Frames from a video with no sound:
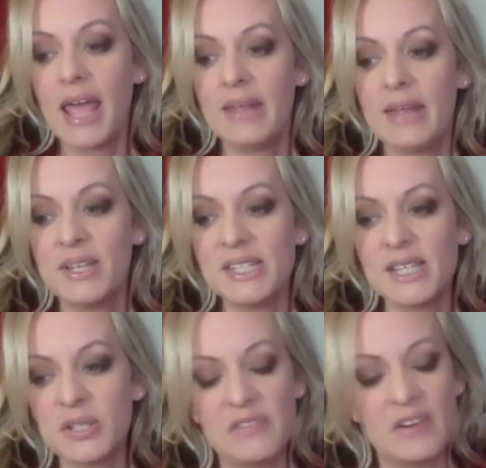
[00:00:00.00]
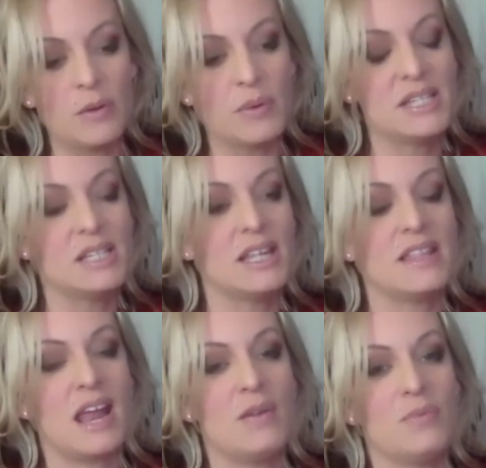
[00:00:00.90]
And it wasn't until very
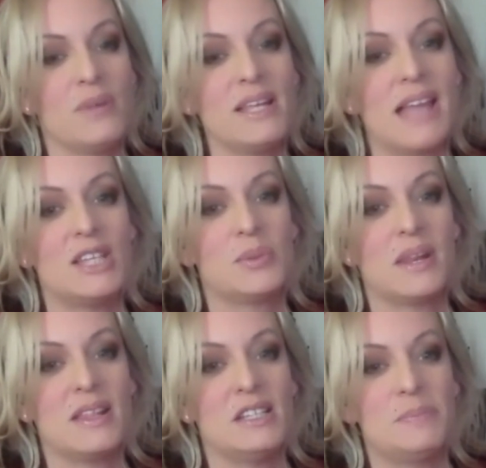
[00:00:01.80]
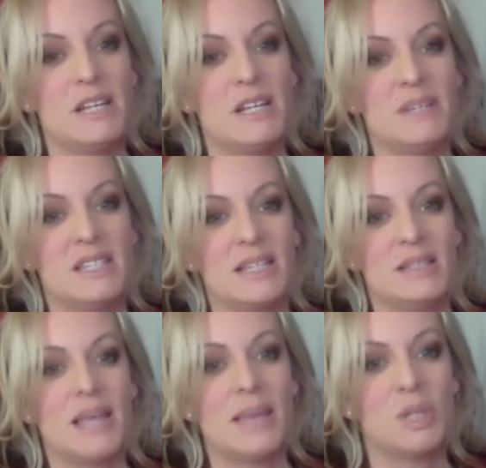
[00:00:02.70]
recently that I realized one of these big
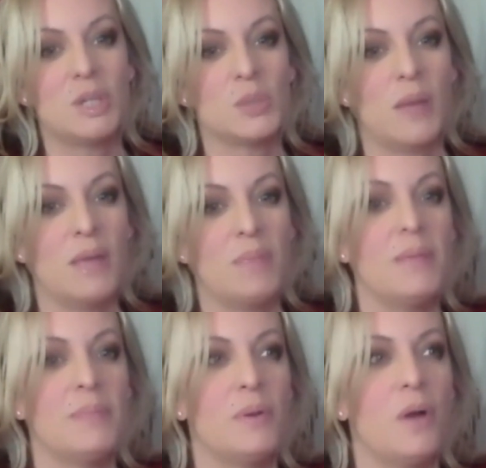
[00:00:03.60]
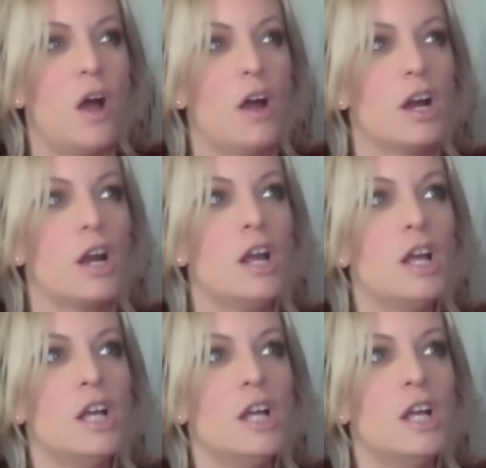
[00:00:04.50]
misconceptions why people are